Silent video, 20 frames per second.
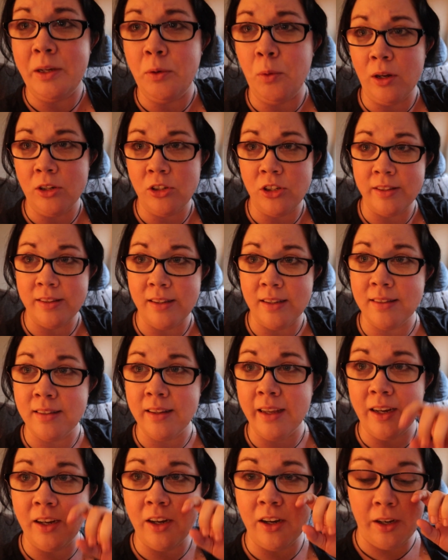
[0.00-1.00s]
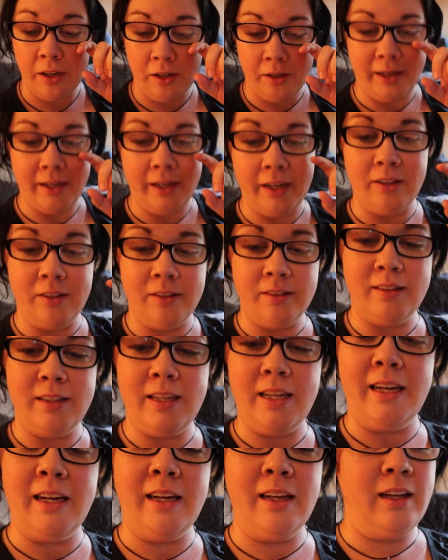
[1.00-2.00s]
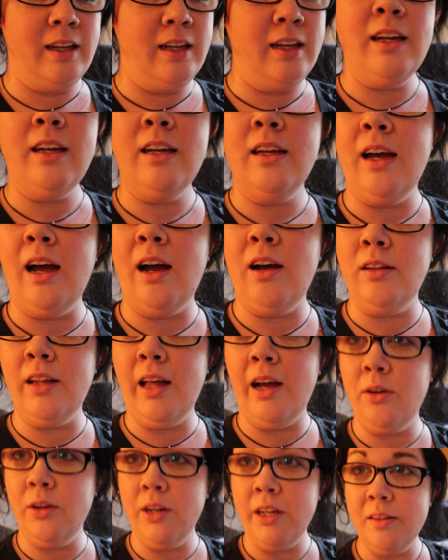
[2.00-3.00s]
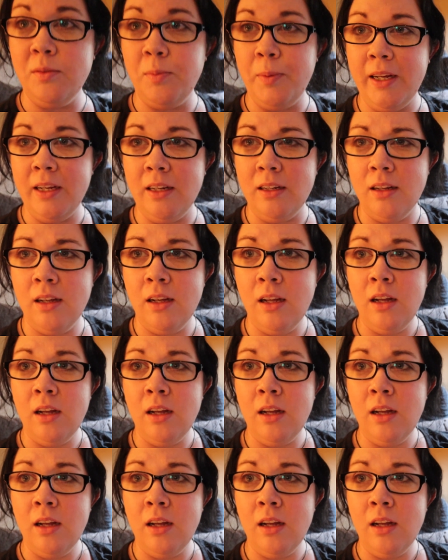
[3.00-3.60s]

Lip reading: he watches this later, and he'll see how loud he's being.